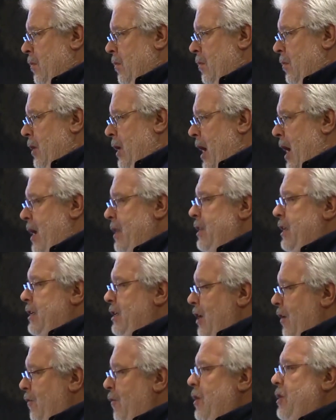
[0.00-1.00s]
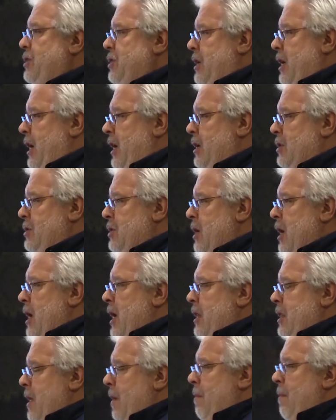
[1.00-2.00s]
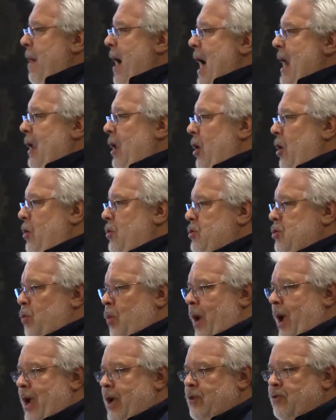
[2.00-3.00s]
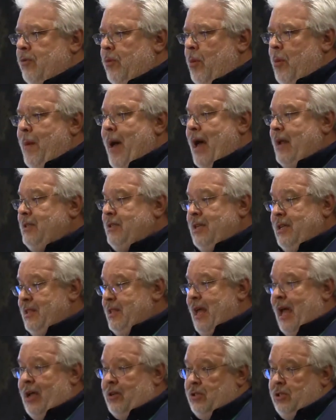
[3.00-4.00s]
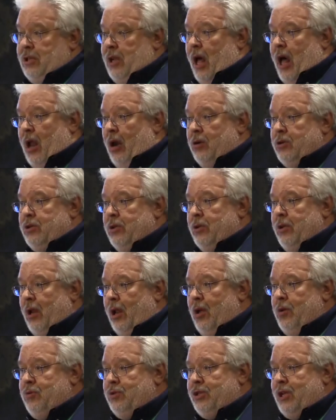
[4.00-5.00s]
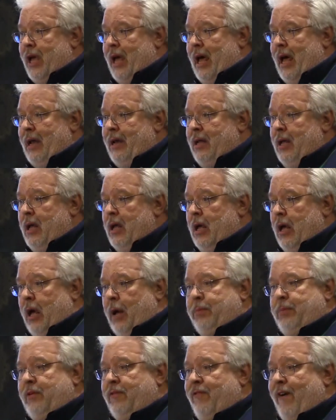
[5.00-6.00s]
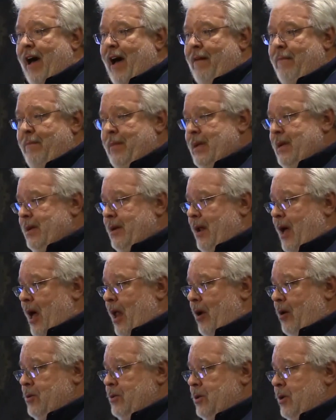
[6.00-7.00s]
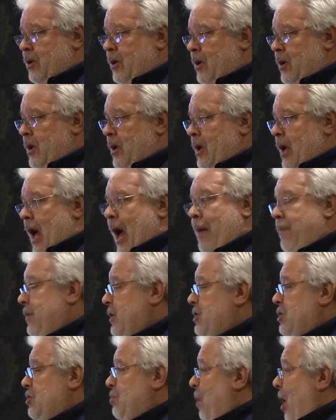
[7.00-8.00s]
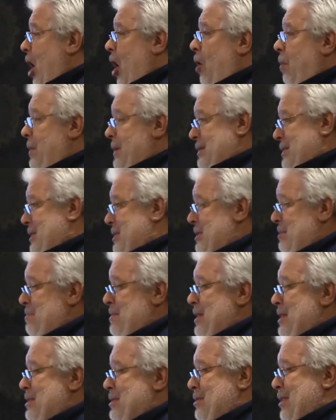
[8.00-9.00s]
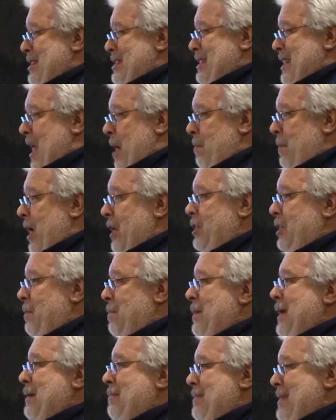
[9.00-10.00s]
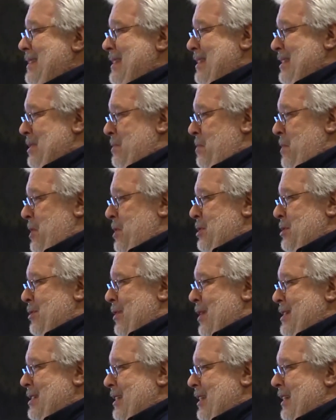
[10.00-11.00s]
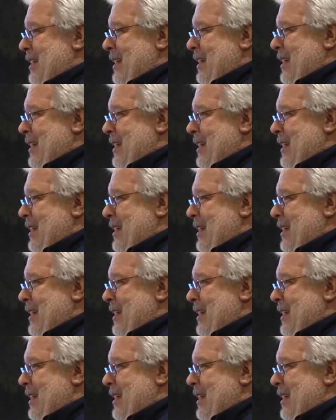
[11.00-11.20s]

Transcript: Okay? The difference is that my loans range from about $10,000 on the low side up to $5 million. I'm the small business administration. I'm not the big business administration.